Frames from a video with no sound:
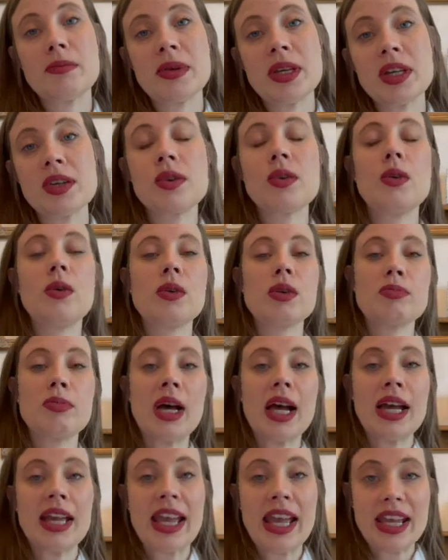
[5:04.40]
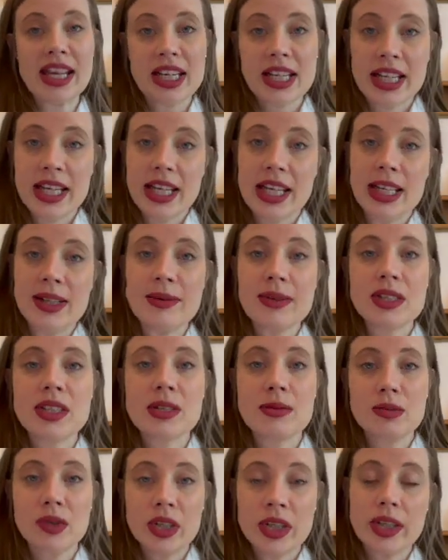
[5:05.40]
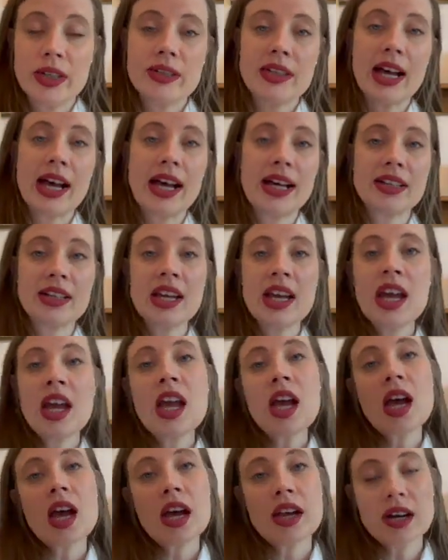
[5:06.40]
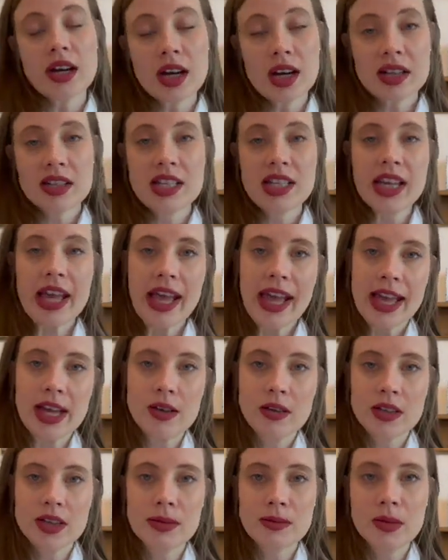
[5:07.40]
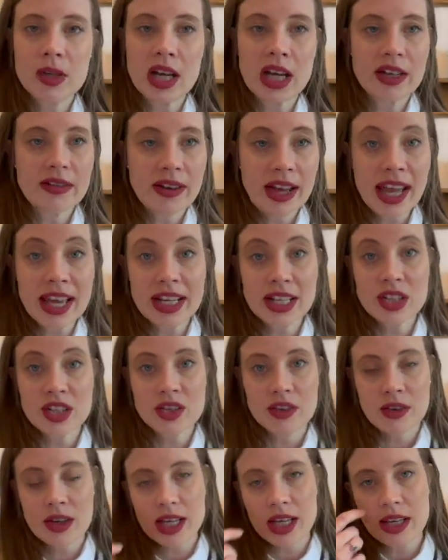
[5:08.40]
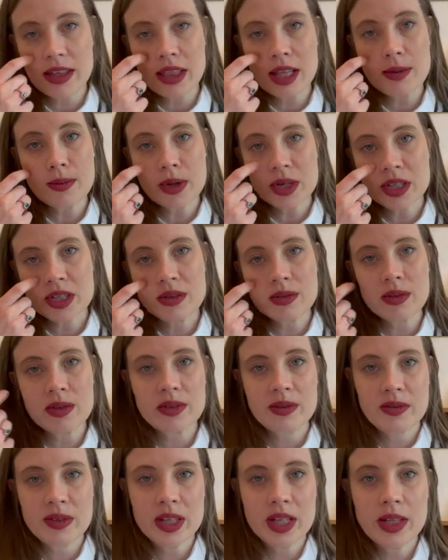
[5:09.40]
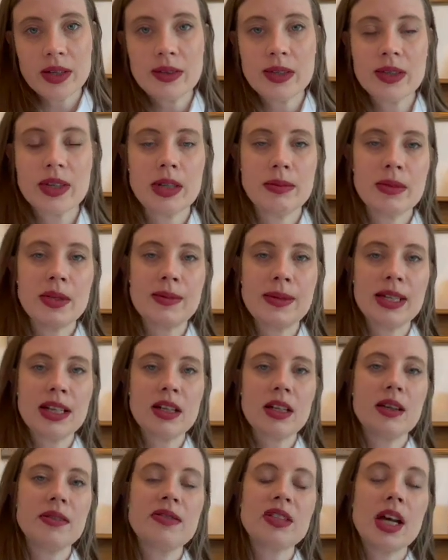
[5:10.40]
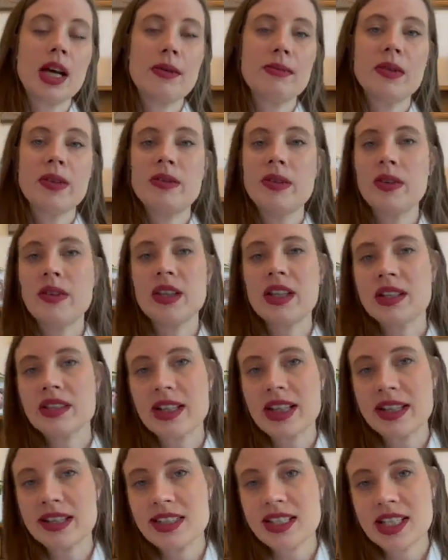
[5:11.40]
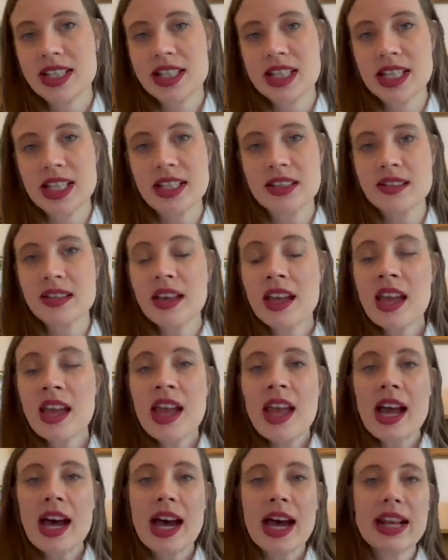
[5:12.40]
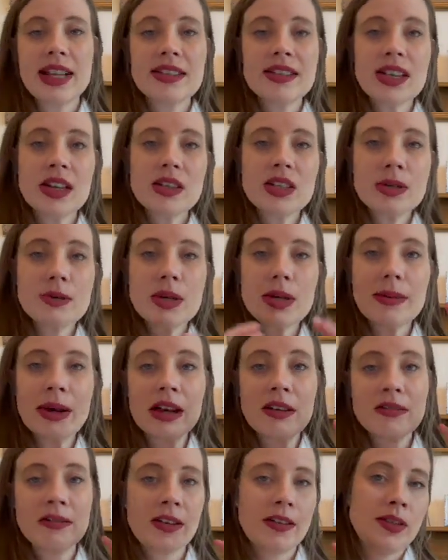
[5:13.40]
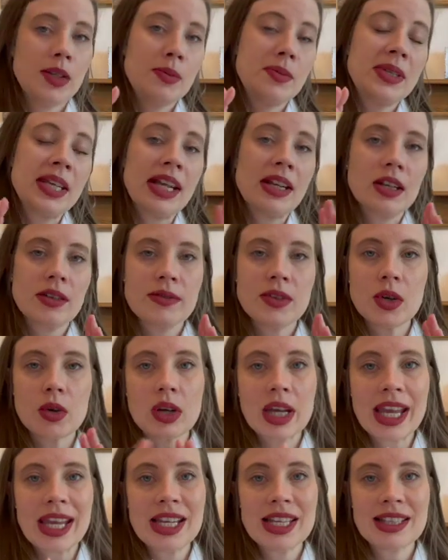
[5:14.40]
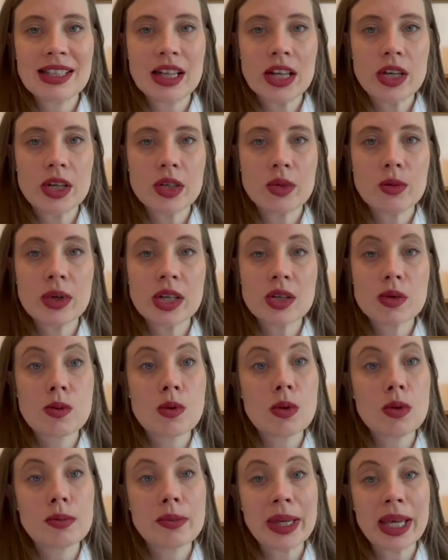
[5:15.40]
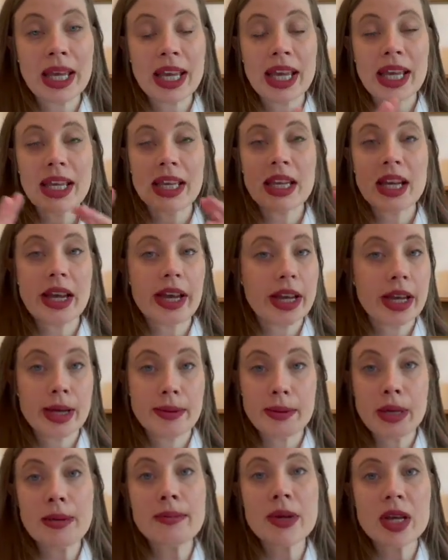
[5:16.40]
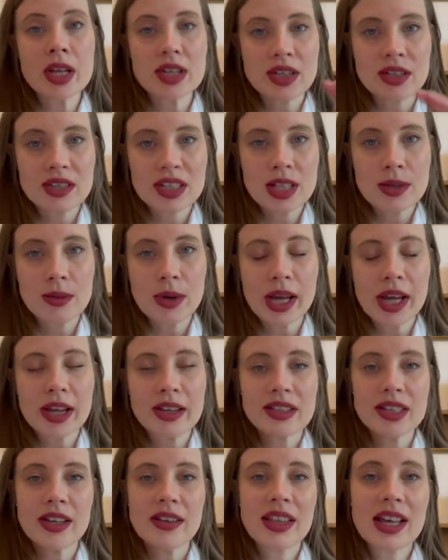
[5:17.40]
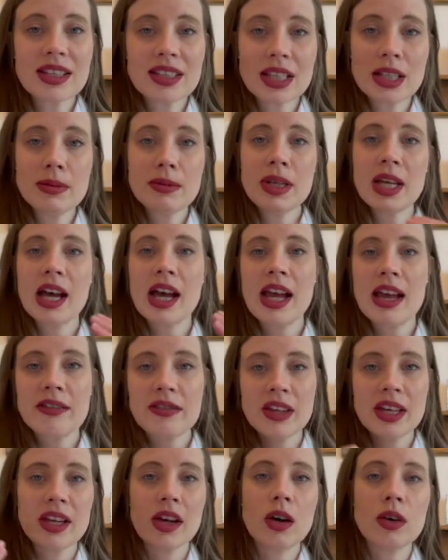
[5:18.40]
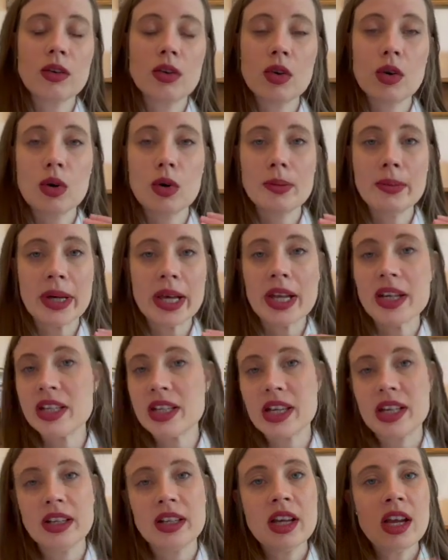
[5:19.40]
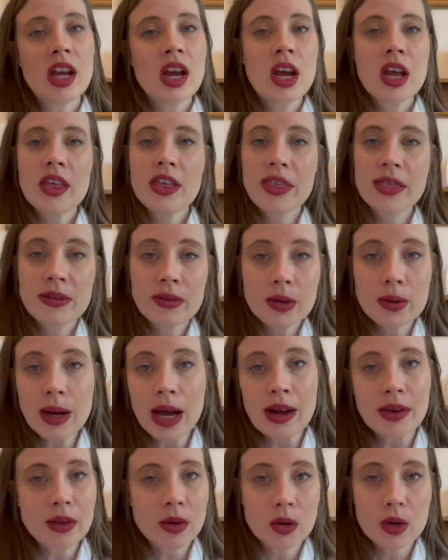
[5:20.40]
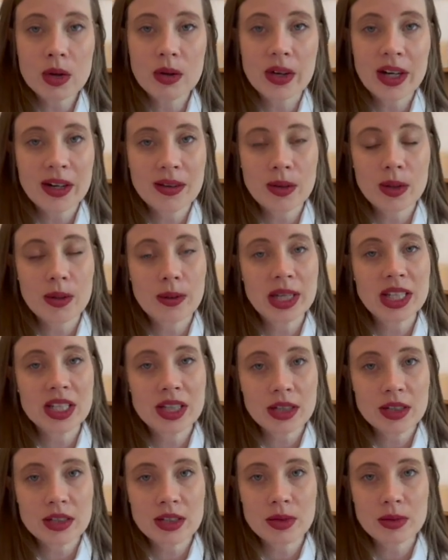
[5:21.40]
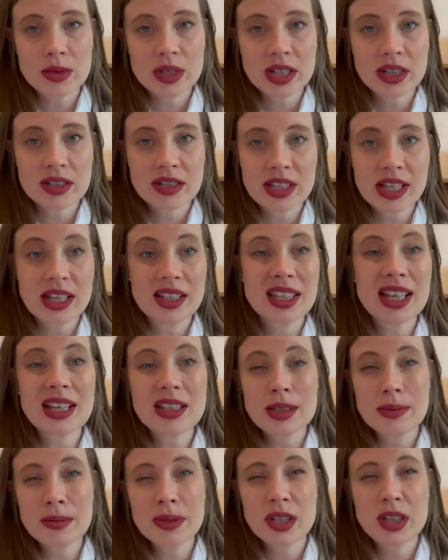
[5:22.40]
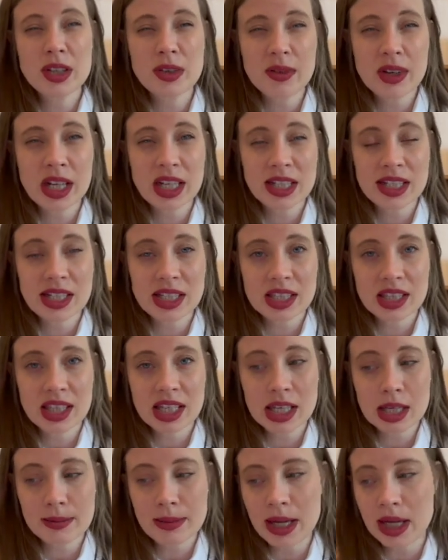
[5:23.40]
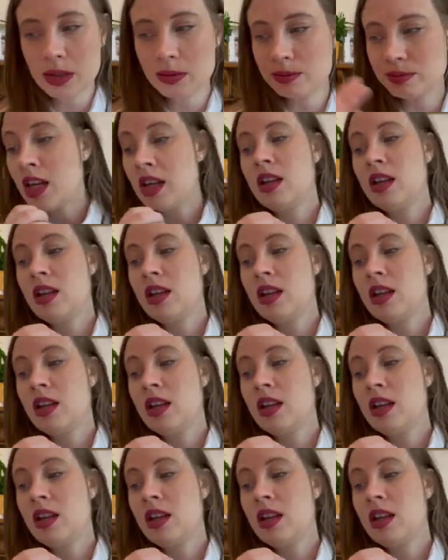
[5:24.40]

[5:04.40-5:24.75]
being called by A&E with someone who's had an RTA or some kind of head injury and they want to review, you're going to be spending a lot of time reviewing things like CTs, and it's going to be about 50% of your caseload, which will be um, emergency work. So that's going to be a heavy on burden throughout your career all the way to consultancy. So that's something you really need to think about.